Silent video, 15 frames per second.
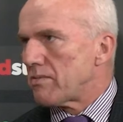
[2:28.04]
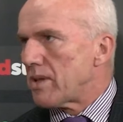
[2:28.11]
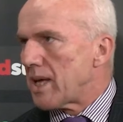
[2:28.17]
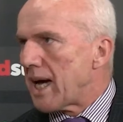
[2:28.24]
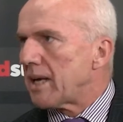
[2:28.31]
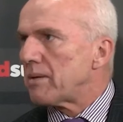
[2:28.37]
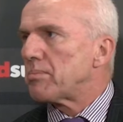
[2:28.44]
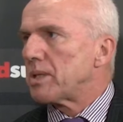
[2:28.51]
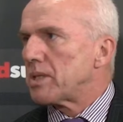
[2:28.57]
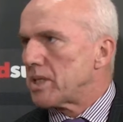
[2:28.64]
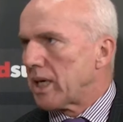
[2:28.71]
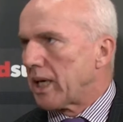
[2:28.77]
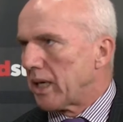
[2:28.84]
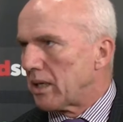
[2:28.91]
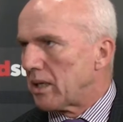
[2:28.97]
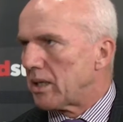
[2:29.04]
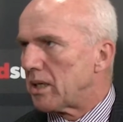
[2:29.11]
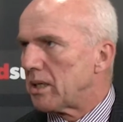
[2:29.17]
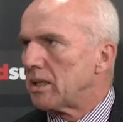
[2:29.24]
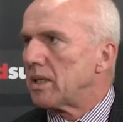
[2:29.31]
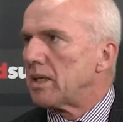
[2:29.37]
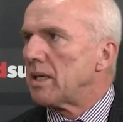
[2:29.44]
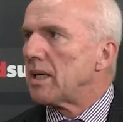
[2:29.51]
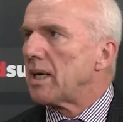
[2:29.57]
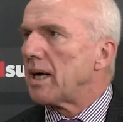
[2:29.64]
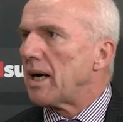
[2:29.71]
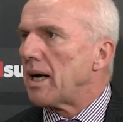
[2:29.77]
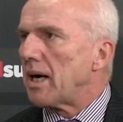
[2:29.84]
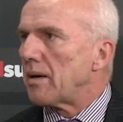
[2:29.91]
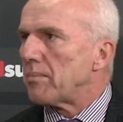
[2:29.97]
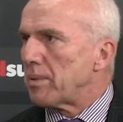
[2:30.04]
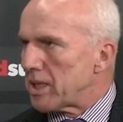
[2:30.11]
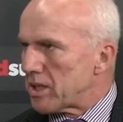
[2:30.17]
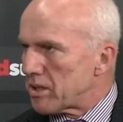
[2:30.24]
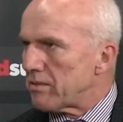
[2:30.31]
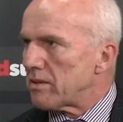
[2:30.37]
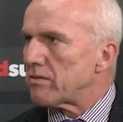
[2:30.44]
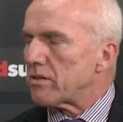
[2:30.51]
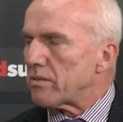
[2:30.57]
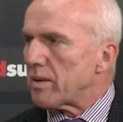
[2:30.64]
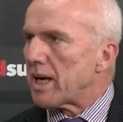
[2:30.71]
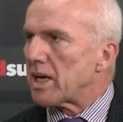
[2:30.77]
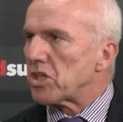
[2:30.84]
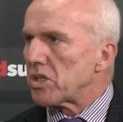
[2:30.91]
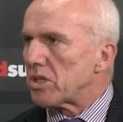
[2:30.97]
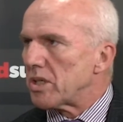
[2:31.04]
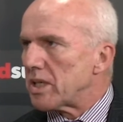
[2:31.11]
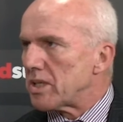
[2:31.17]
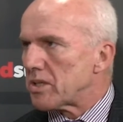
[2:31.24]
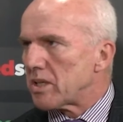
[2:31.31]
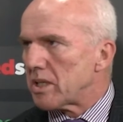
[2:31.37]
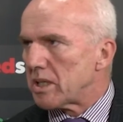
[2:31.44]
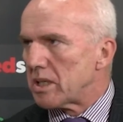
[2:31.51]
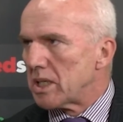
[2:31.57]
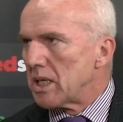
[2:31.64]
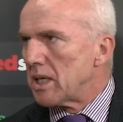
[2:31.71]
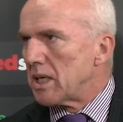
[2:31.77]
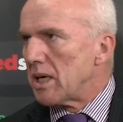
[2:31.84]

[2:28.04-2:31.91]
of that particular uh, piece of information is that